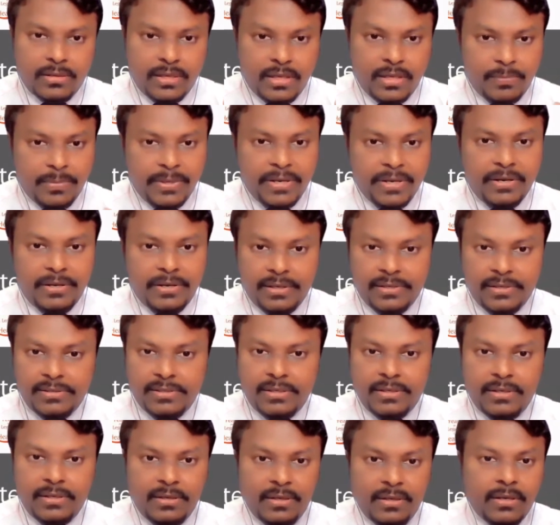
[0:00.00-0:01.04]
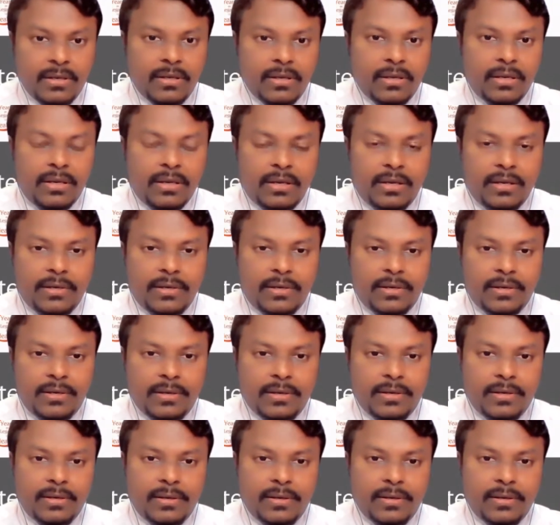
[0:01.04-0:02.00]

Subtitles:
keep increasing, and